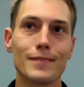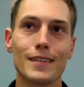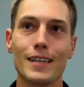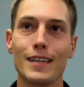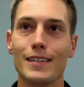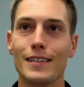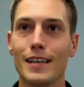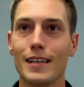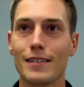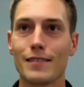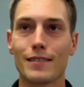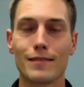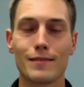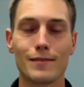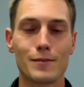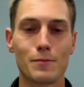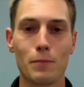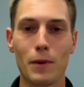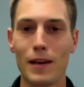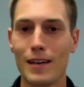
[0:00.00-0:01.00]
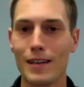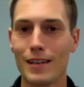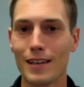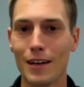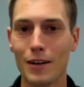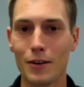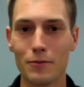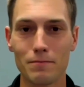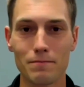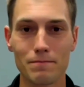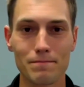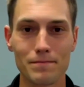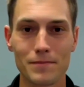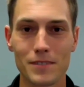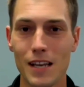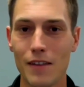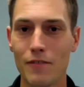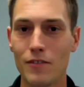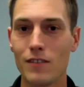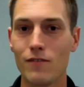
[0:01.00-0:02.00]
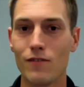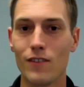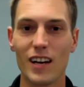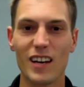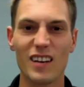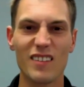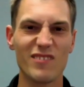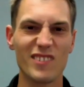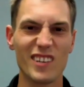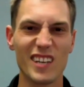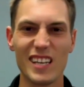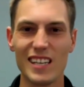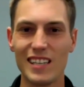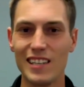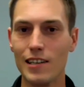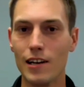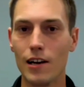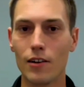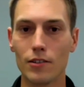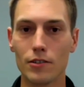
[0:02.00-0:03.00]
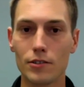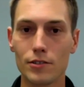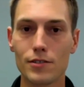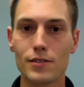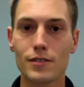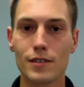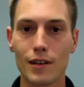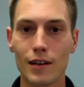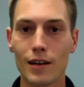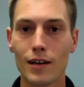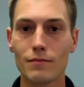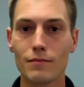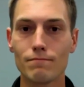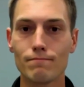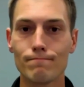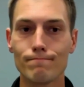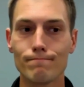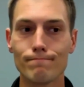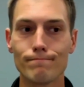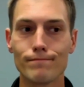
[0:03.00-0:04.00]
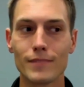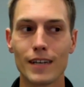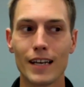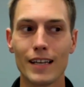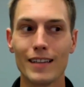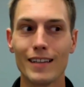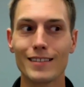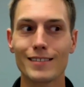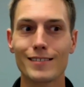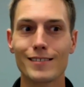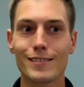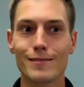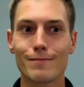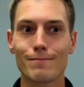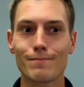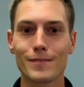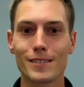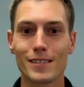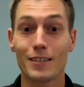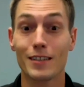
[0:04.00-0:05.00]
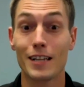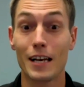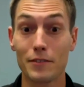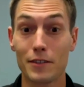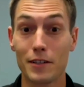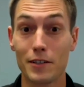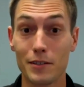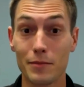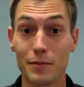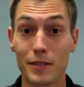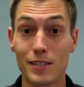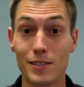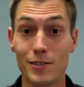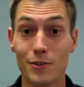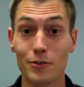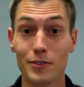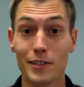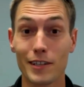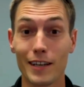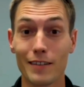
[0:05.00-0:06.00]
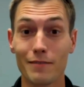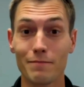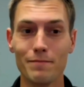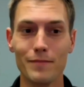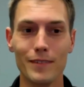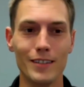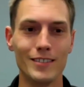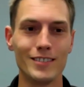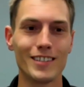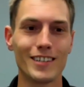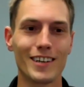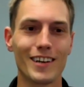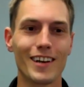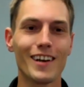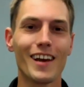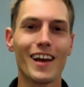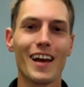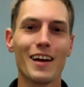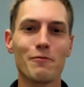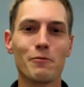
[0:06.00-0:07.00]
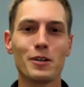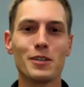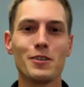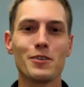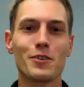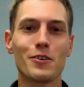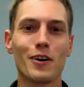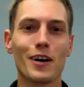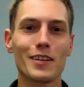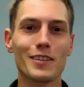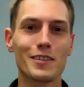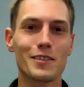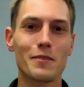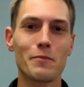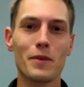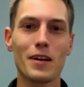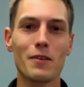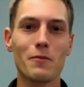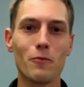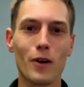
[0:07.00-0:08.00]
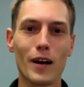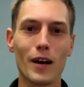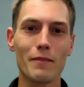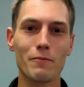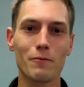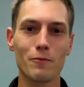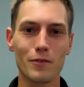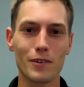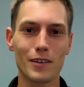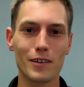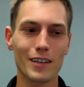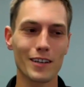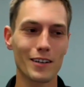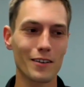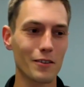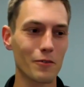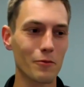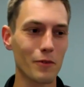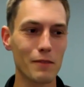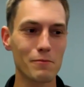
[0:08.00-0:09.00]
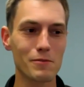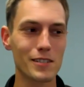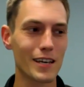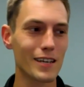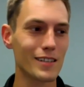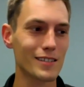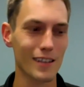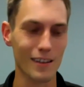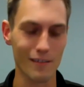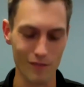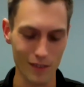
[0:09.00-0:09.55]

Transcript: And that's paying out $75, $80. And it's still out there to be sold again. And when you go onto the big wave, the websites like